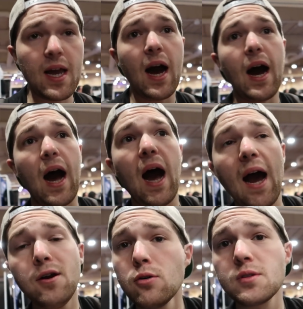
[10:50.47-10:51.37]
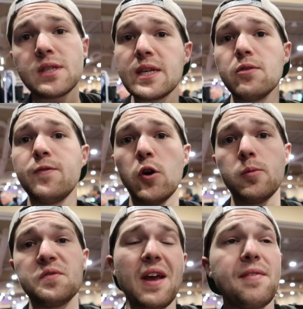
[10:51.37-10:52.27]
I don't deal with
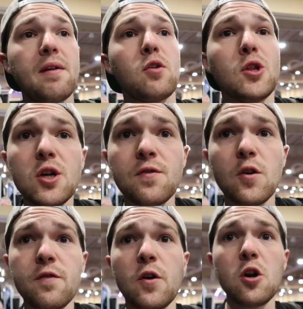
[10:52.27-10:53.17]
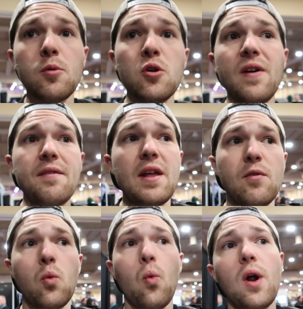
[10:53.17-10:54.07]
photo booths. I've never looked for a photo booth. I've
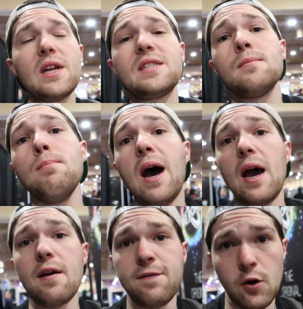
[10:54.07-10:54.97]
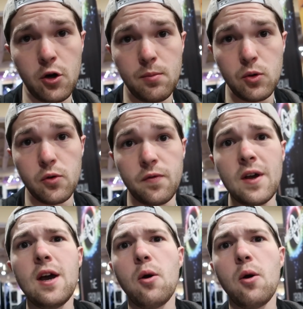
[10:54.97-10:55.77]
never wanted to buy a photo booth.